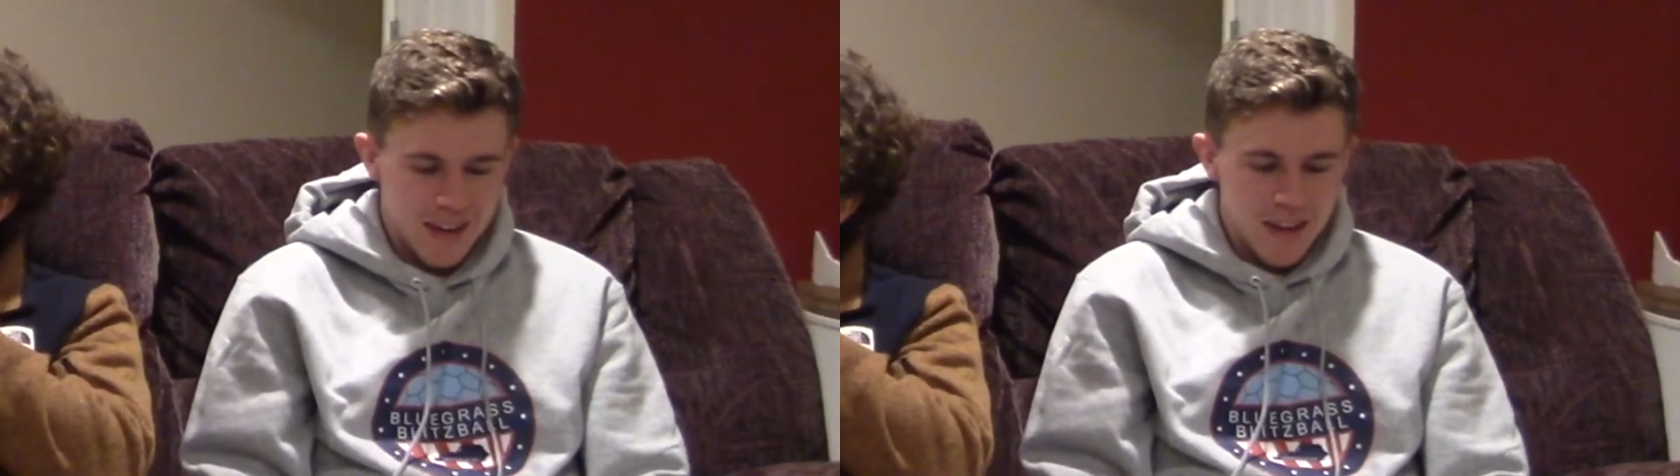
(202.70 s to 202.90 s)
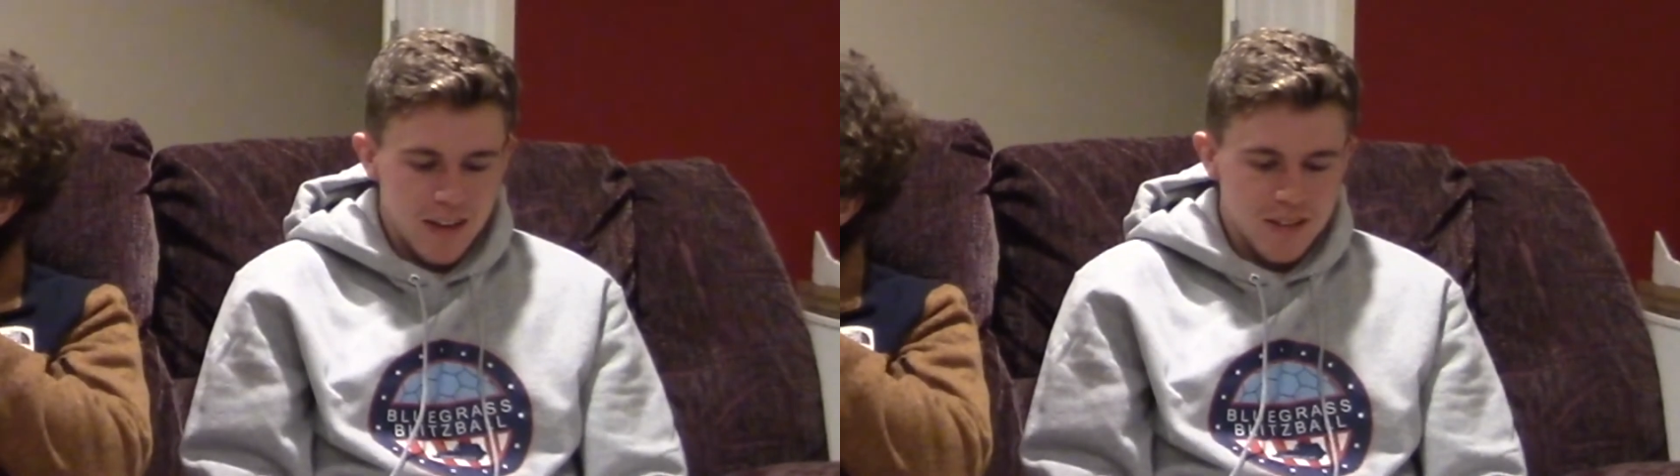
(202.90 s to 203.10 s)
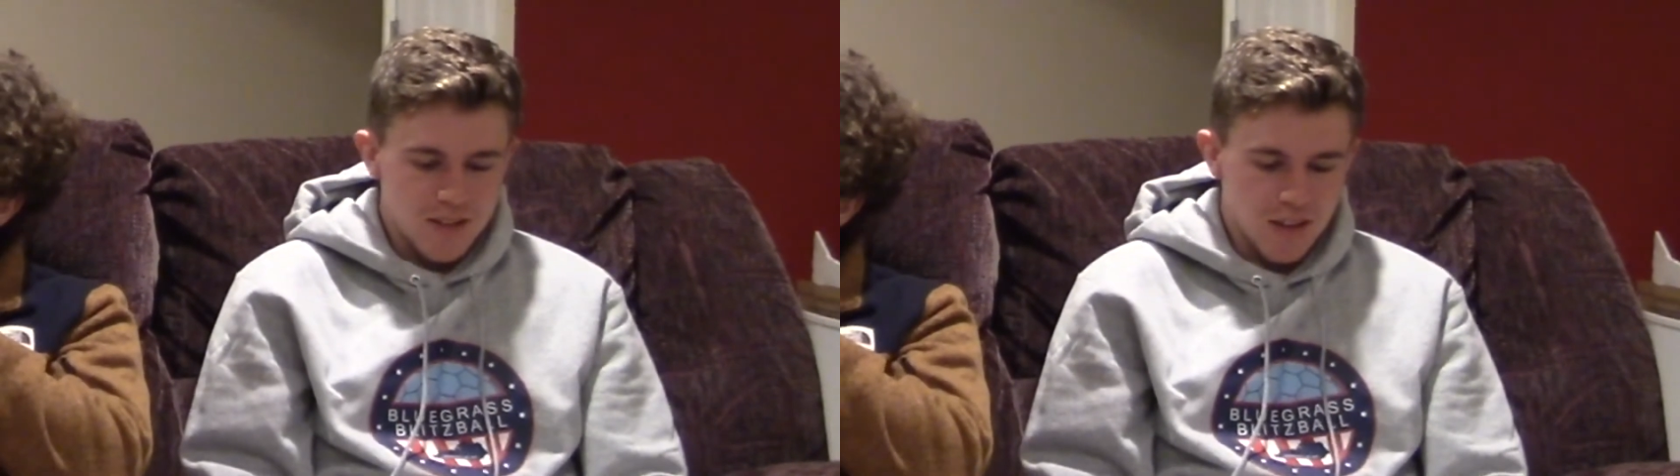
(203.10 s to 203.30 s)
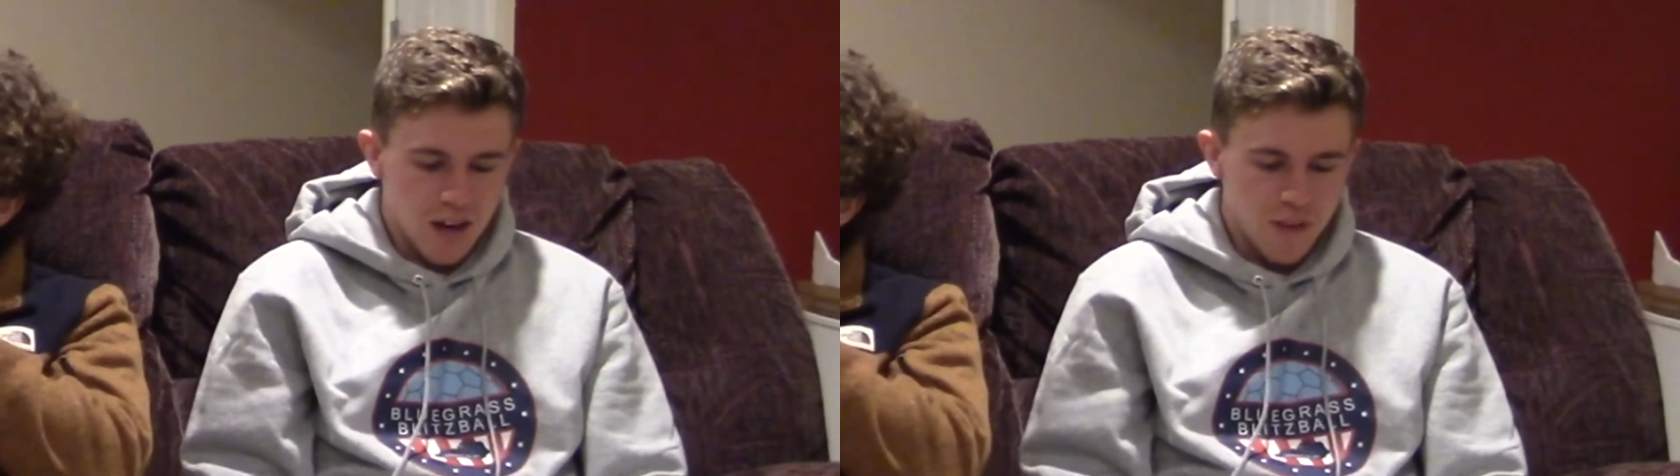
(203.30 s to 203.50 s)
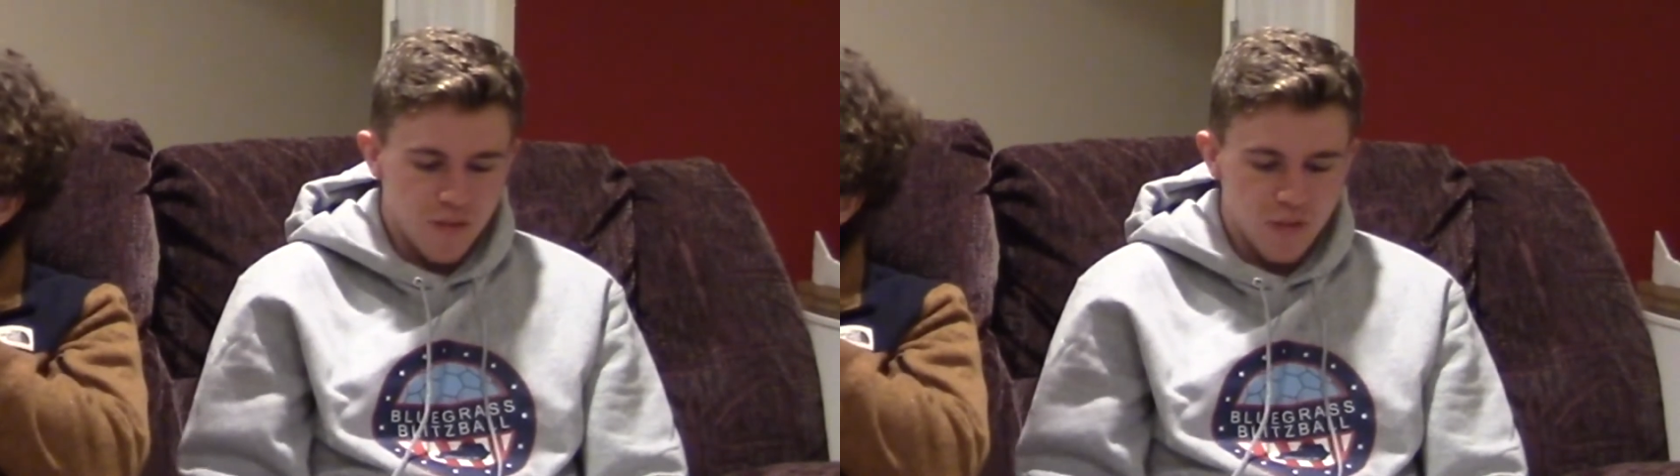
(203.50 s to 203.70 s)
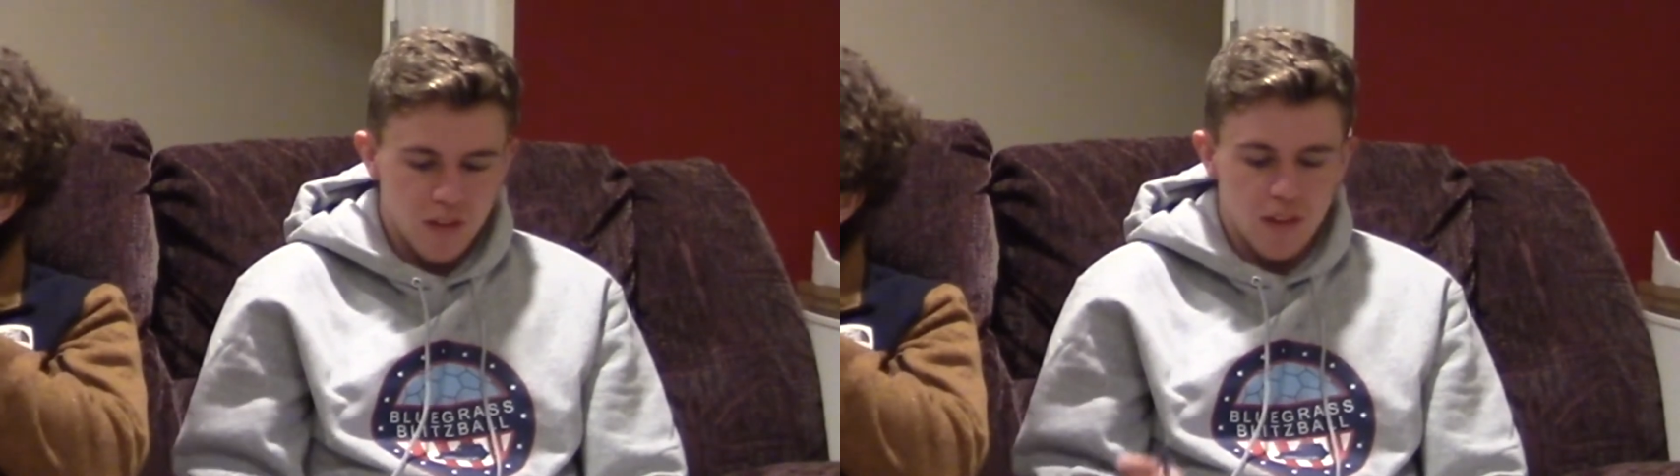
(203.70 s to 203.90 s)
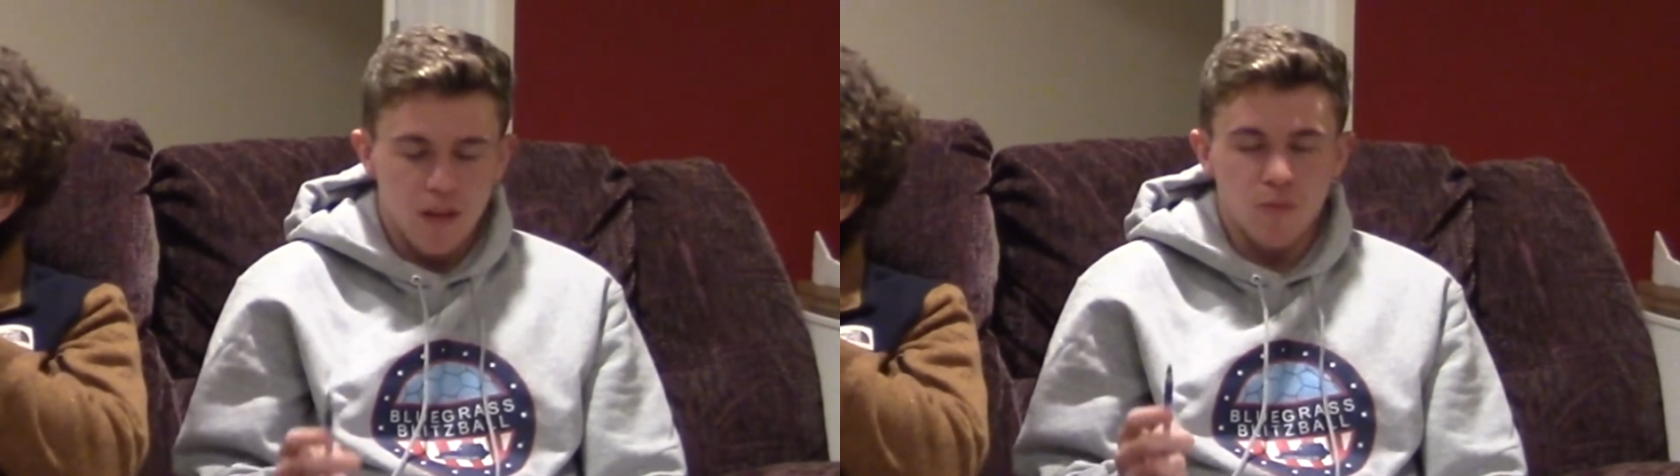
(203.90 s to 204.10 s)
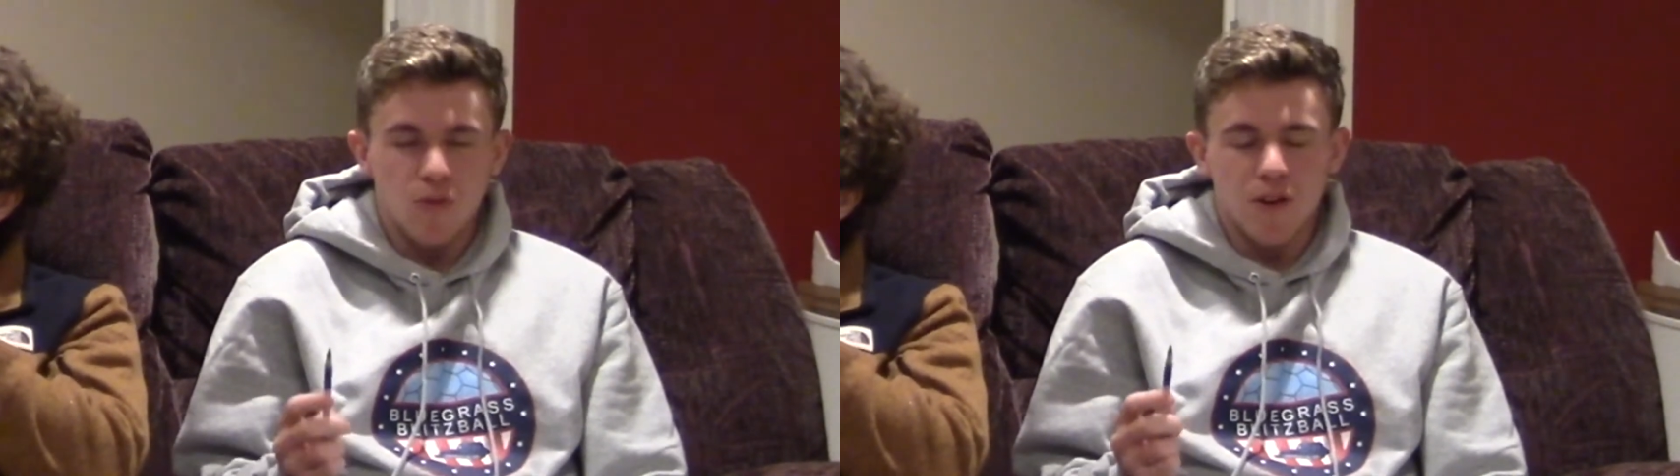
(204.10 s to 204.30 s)
Starting off,
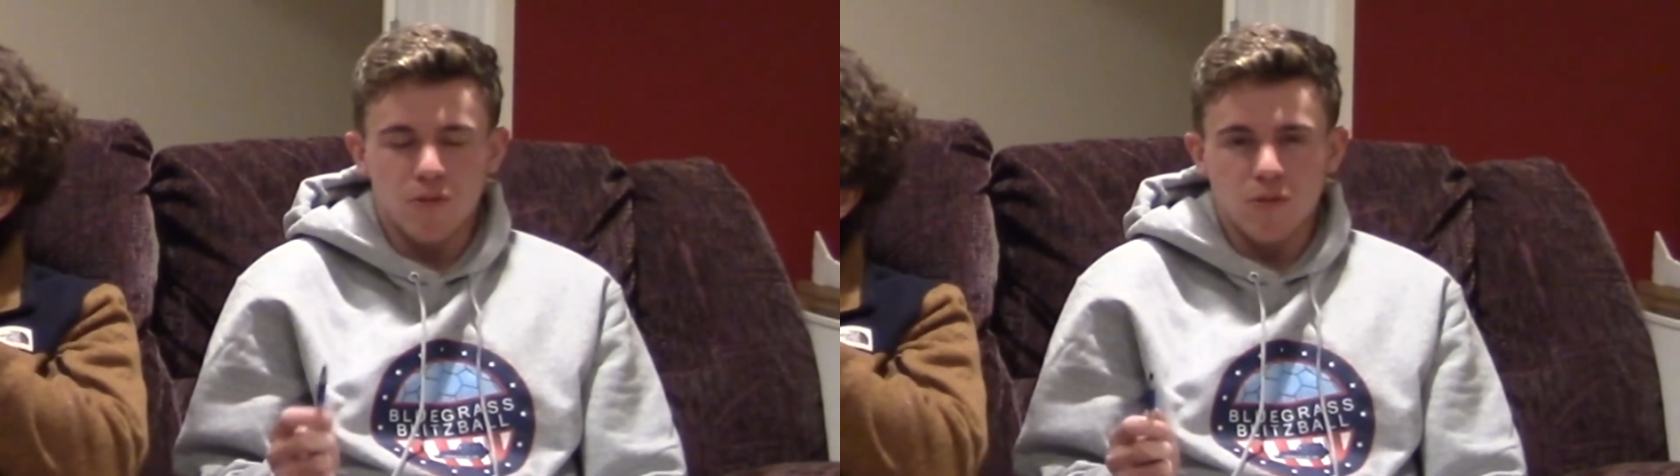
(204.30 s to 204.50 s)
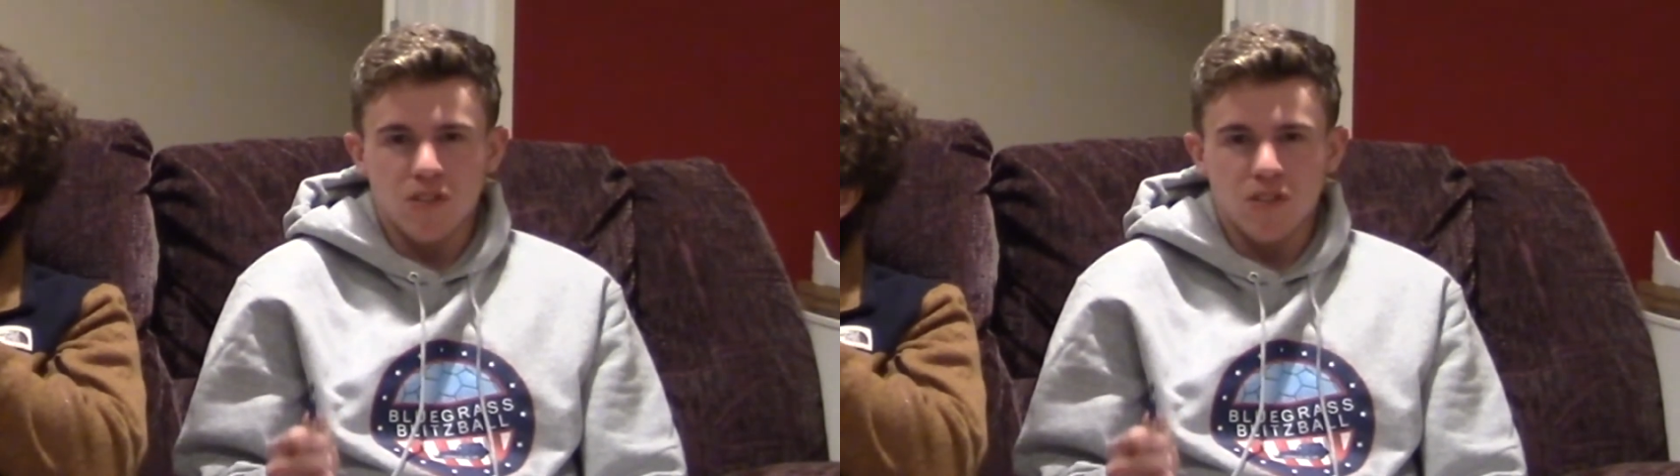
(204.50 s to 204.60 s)
number 1 rule